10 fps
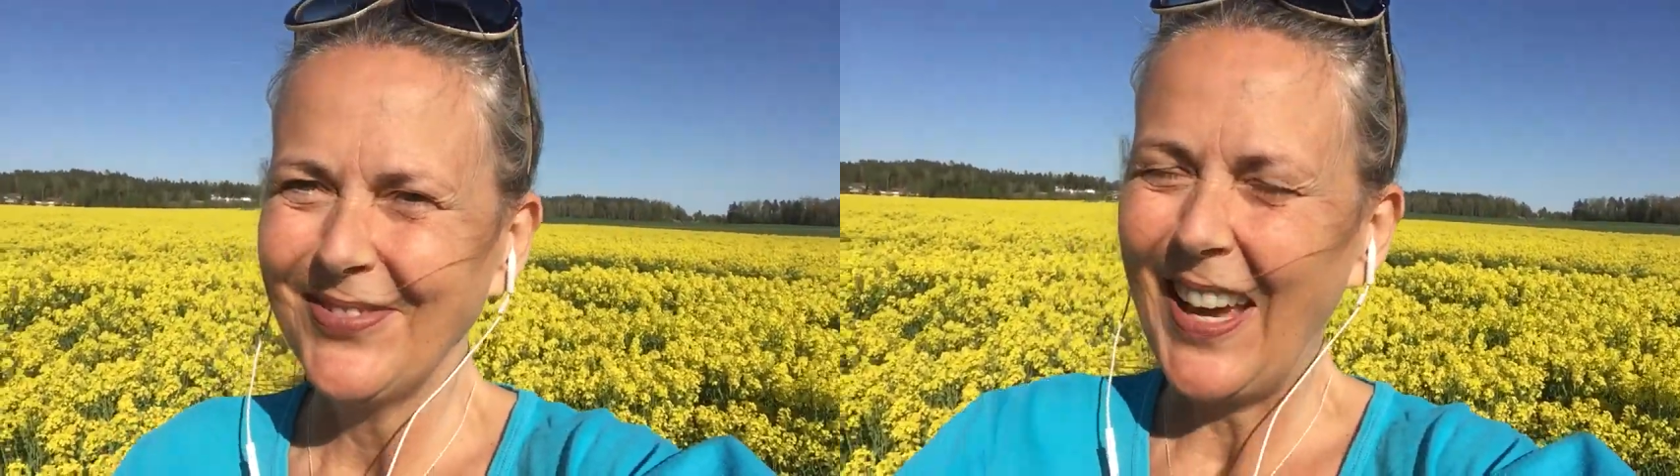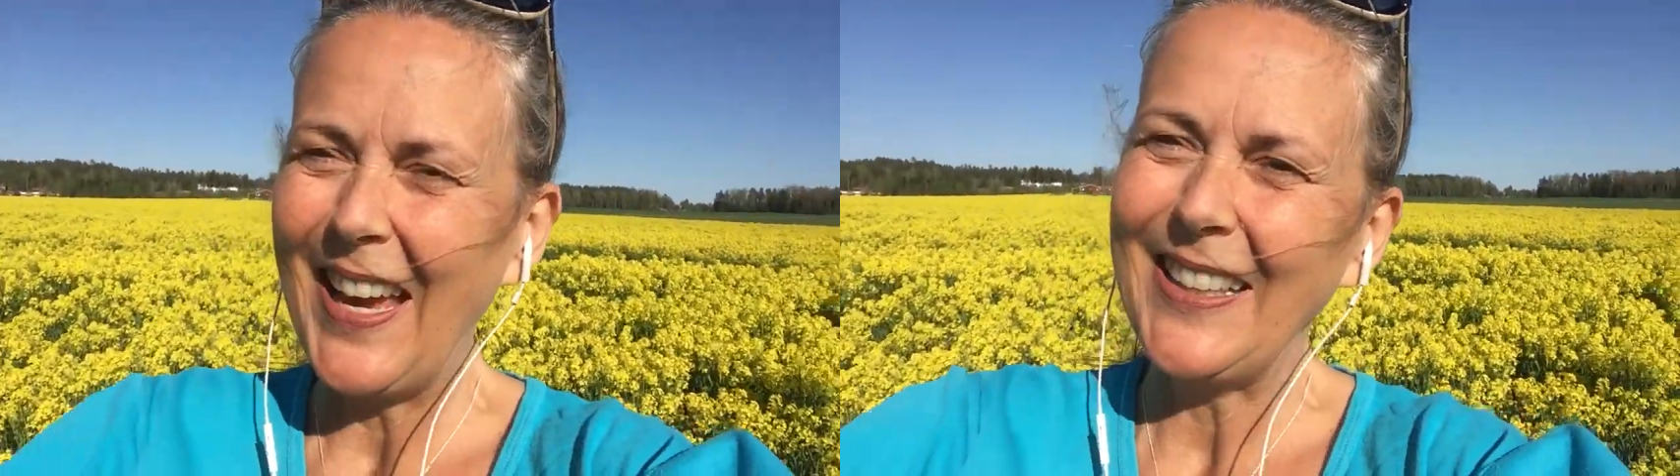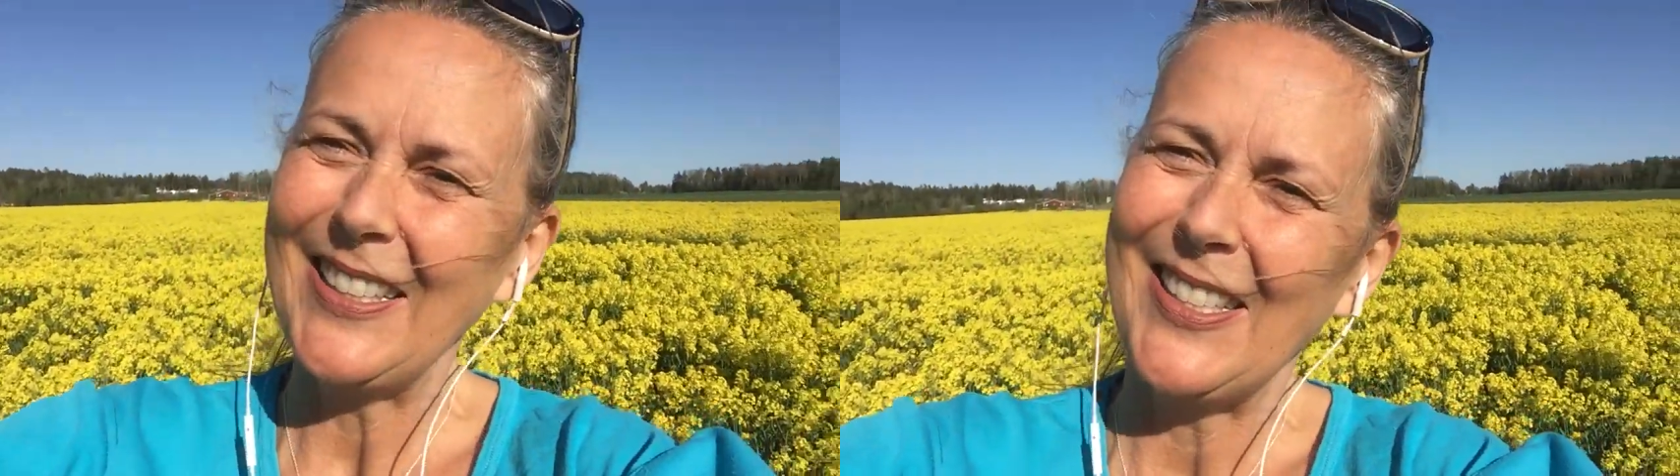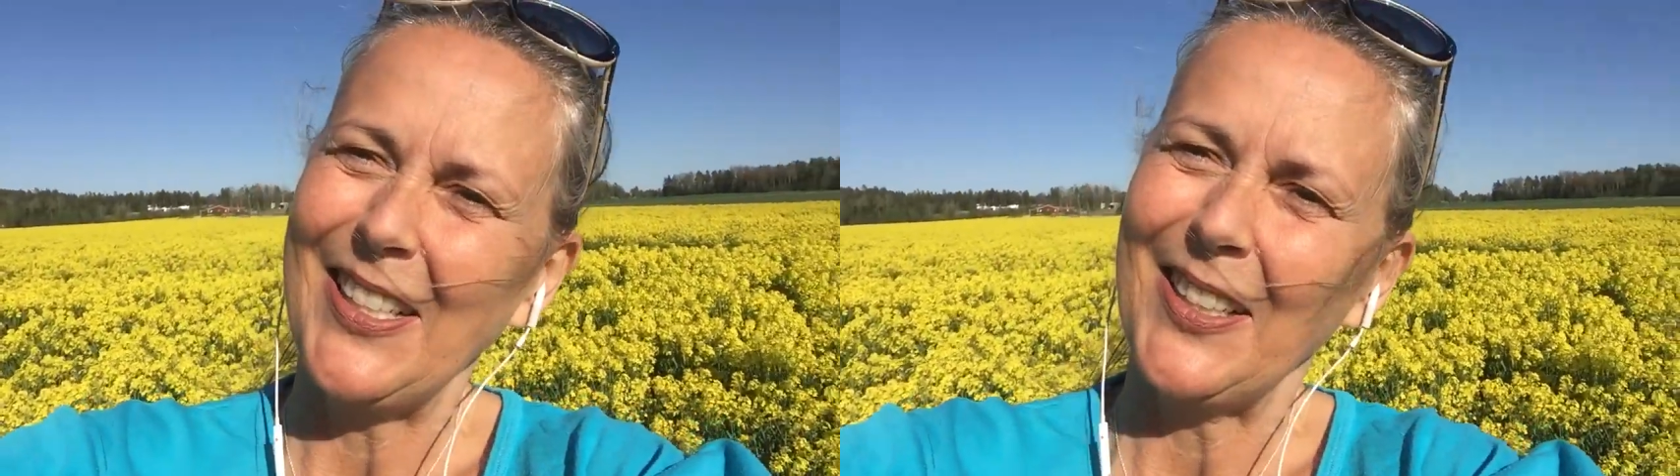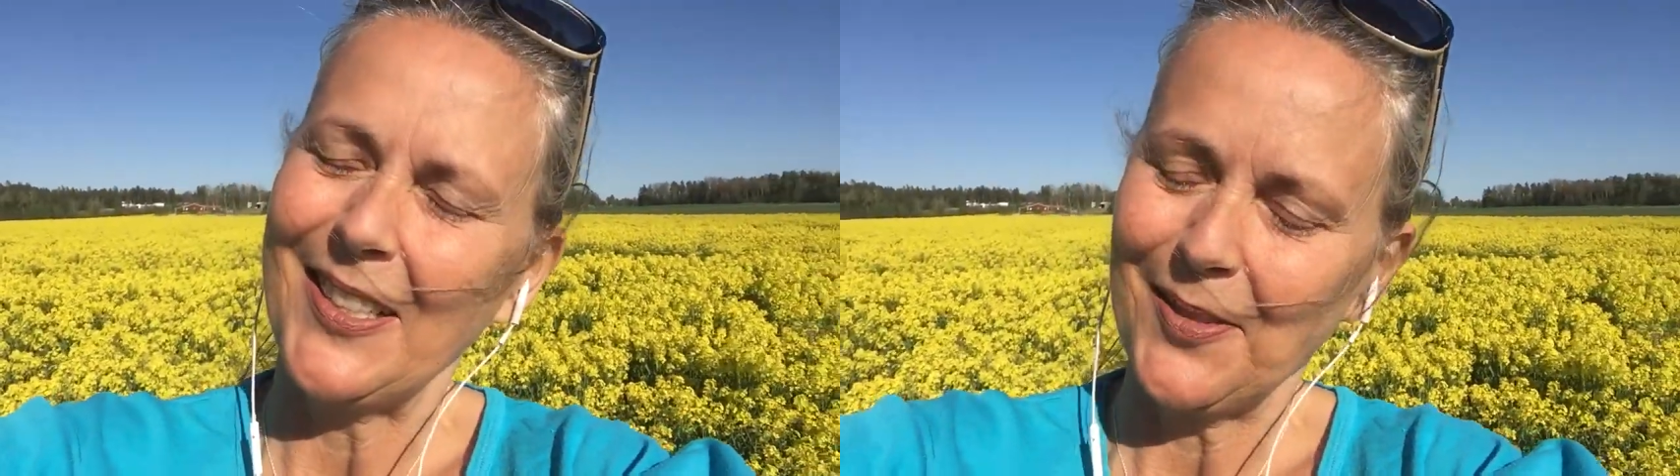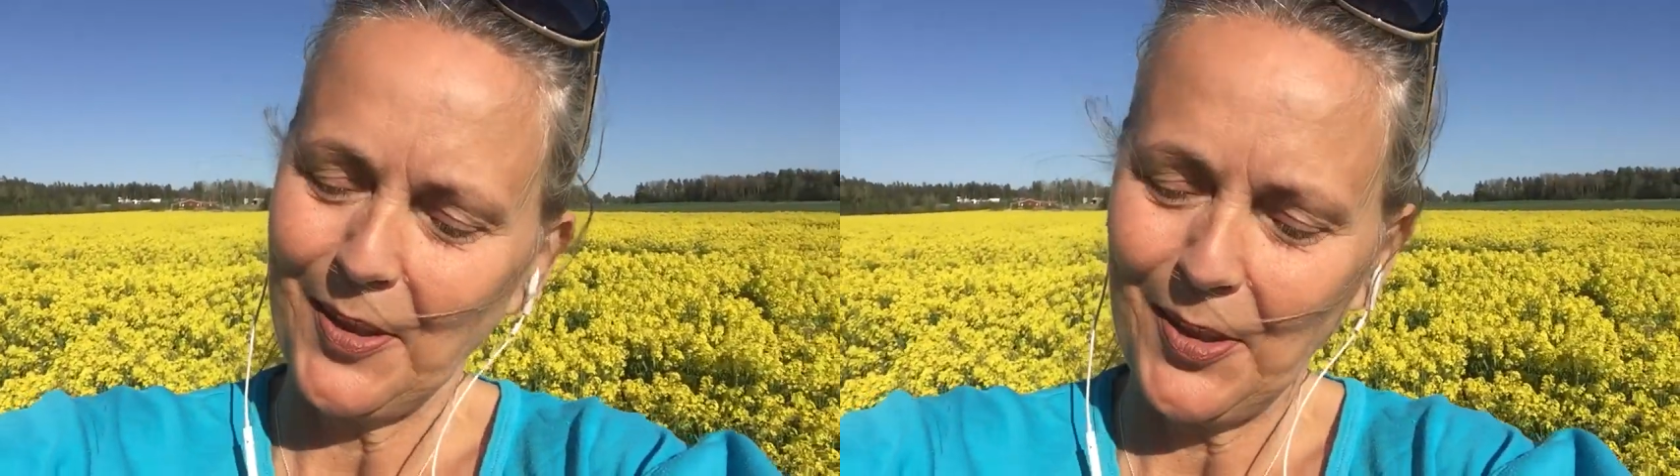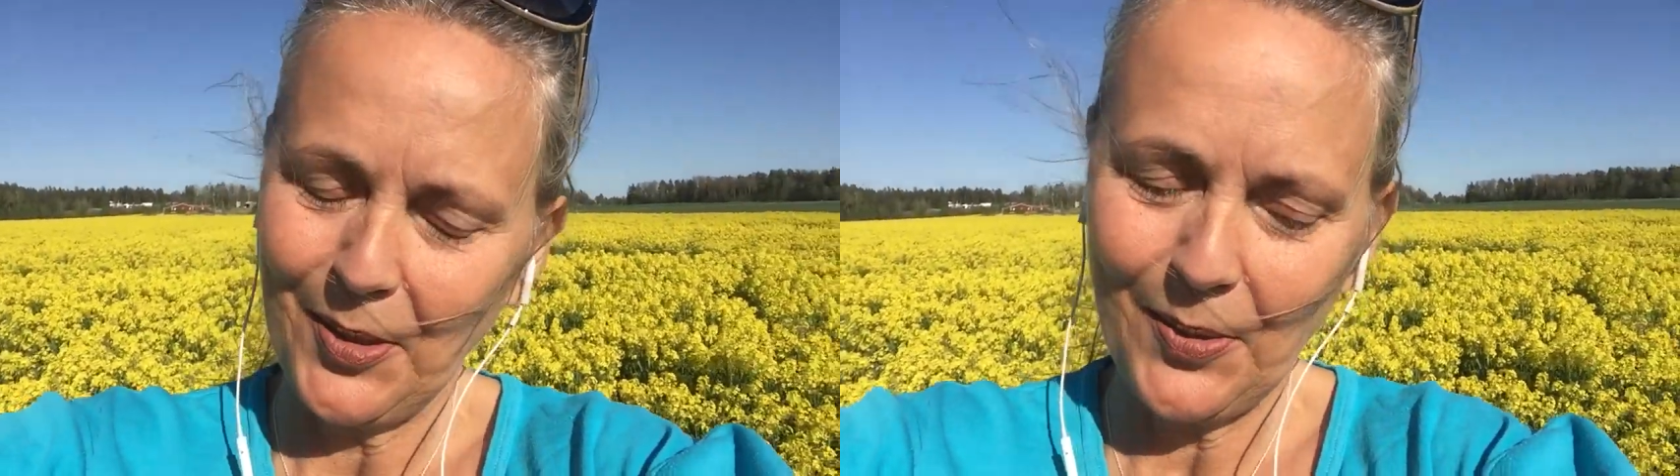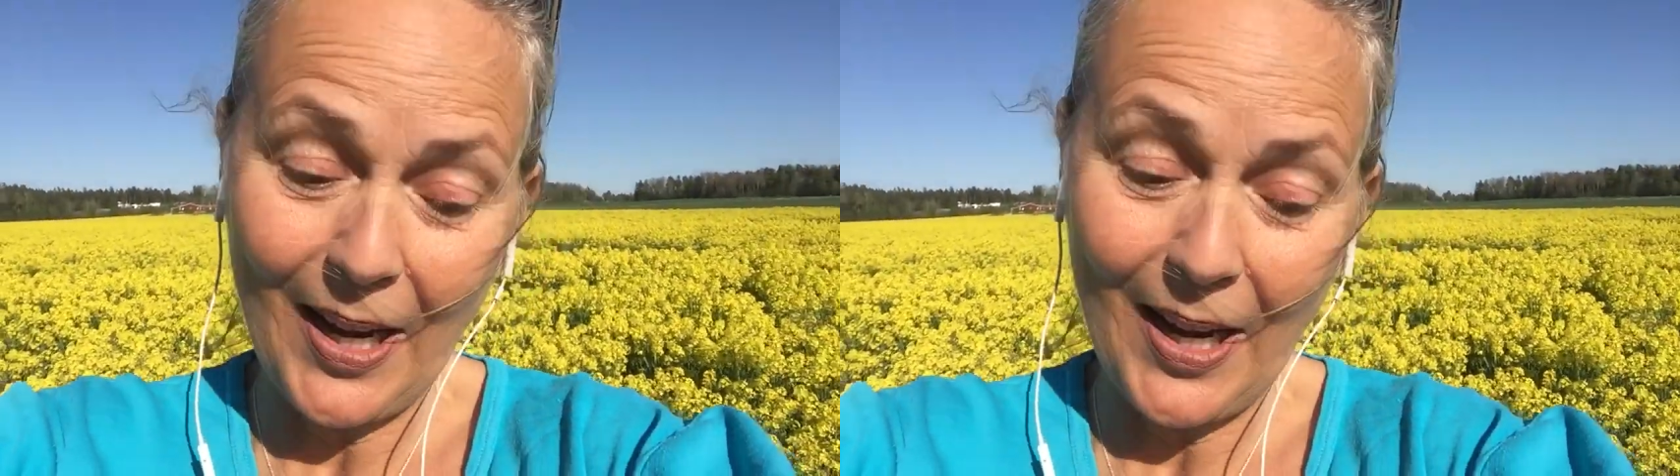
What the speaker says: I had to share this with you.